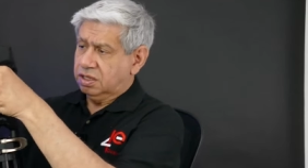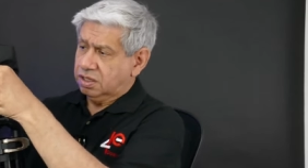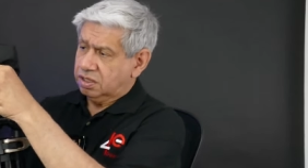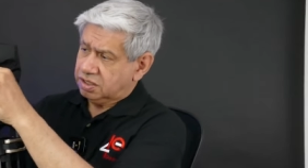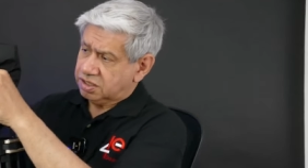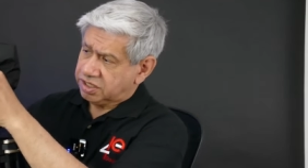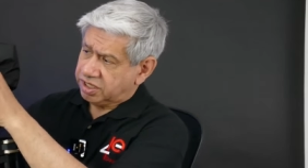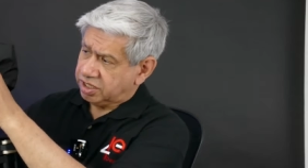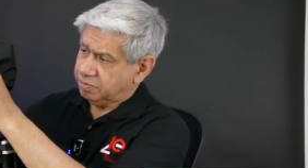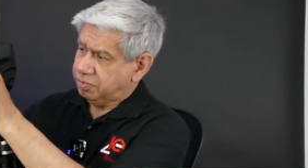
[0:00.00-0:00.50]

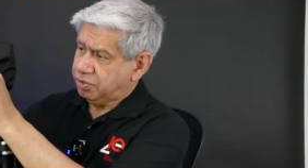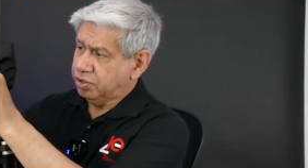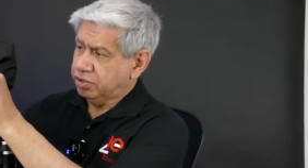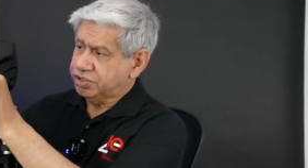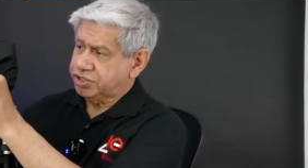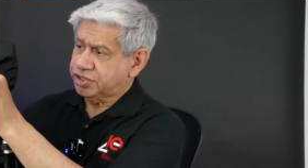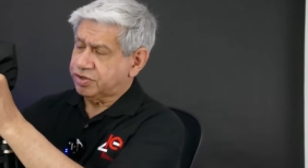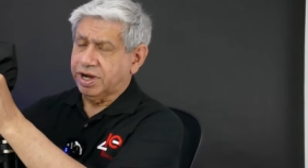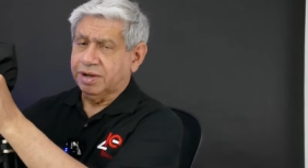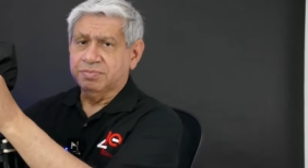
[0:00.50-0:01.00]
It's got a pull
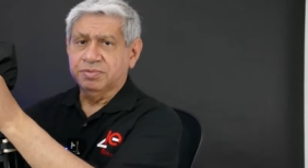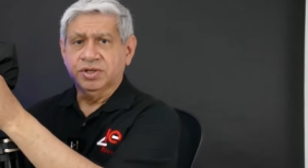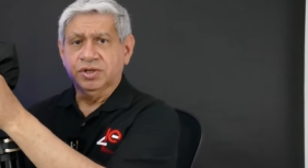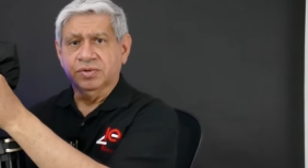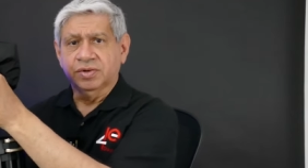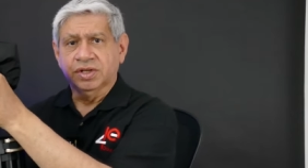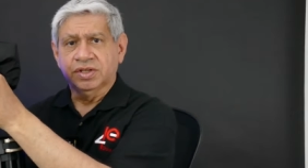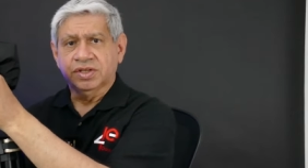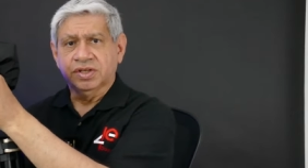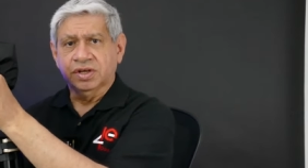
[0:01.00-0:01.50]
strap
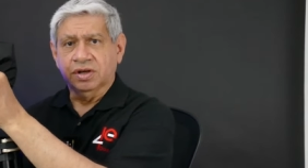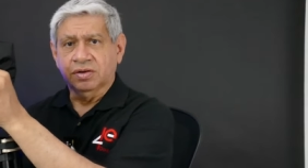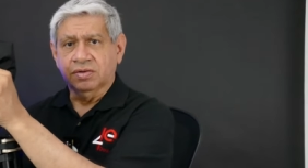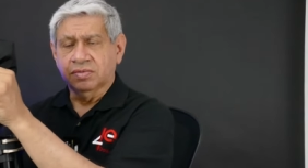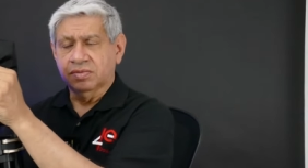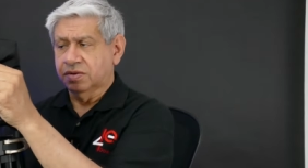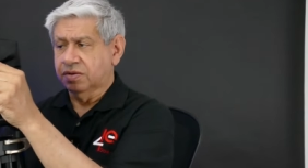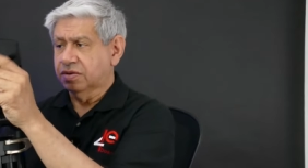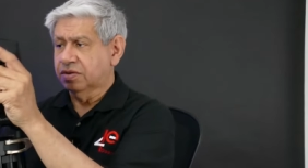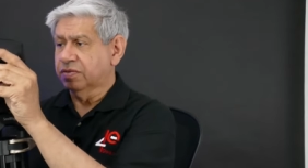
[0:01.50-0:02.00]
to it, so
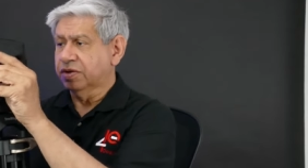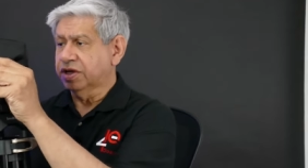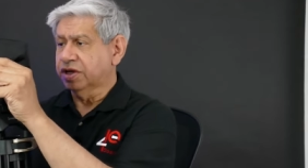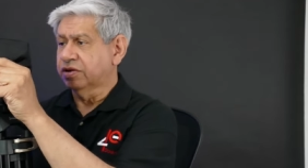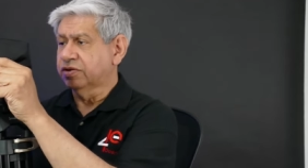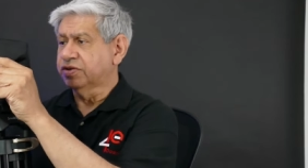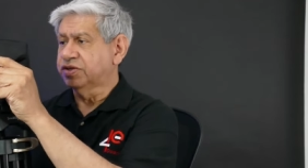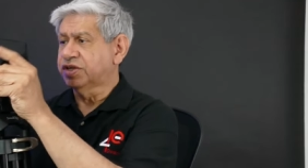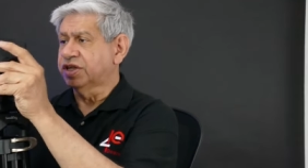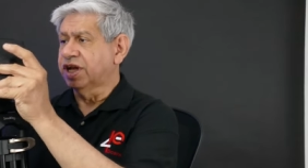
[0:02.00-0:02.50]
we can
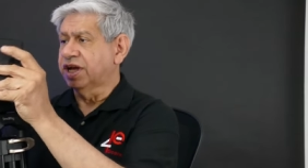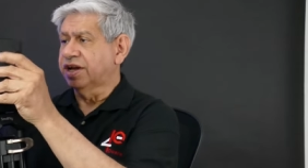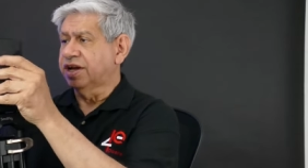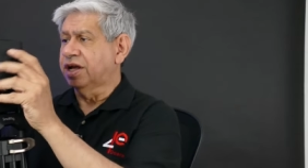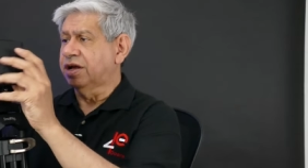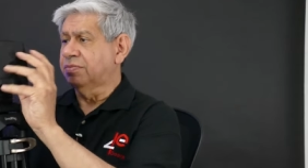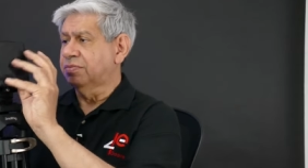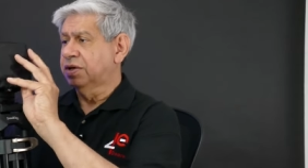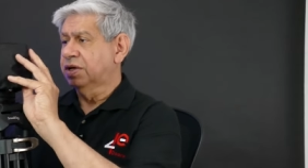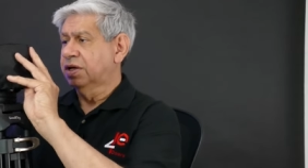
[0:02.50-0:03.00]
loosen that
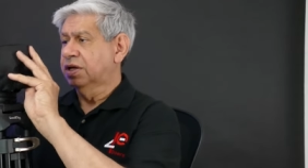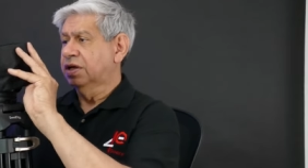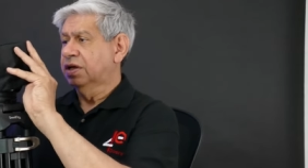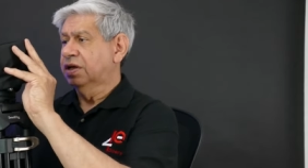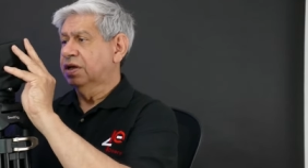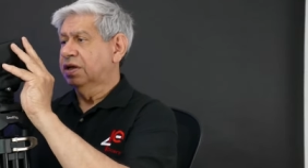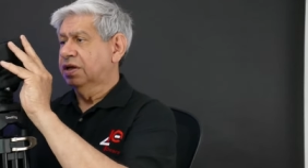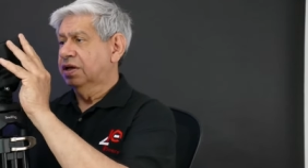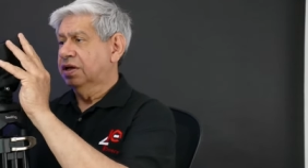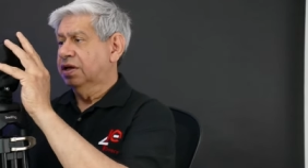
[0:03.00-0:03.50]
up
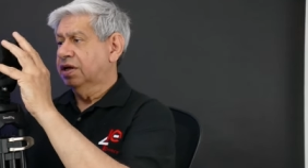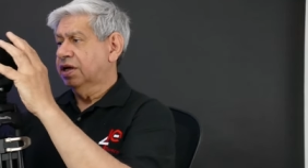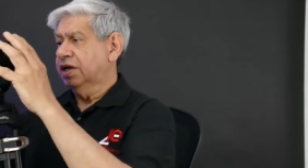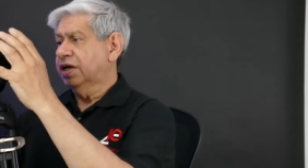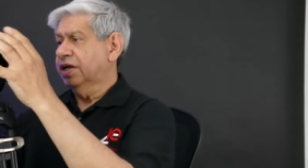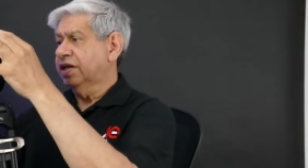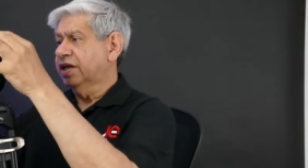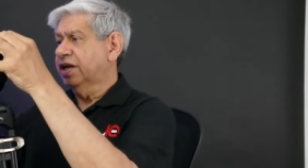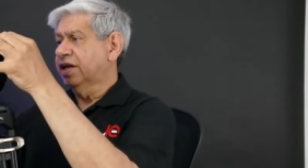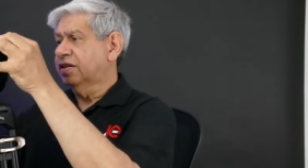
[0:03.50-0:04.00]

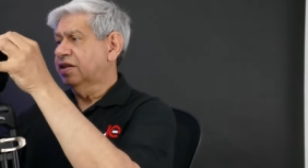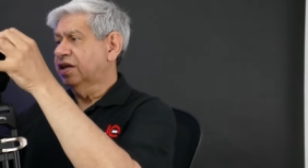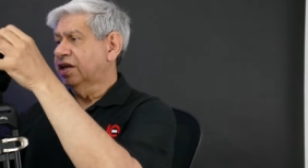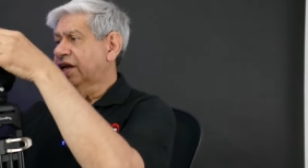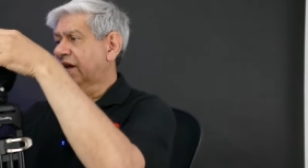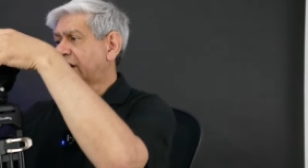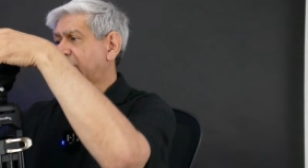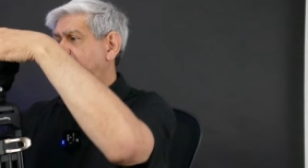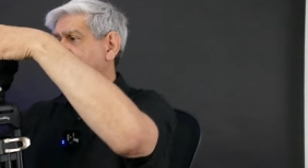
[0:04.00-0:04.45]
and get the head